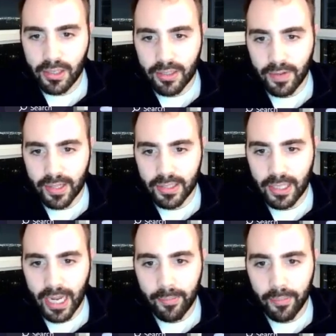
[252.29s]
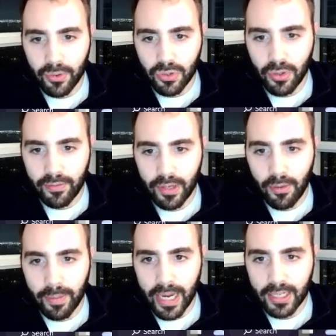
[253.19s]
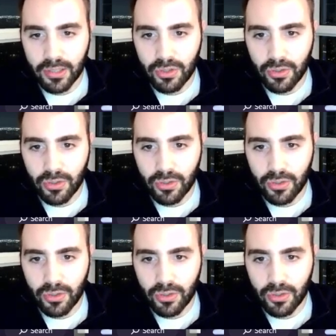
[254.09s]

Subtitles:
on its invested capital. So if we go back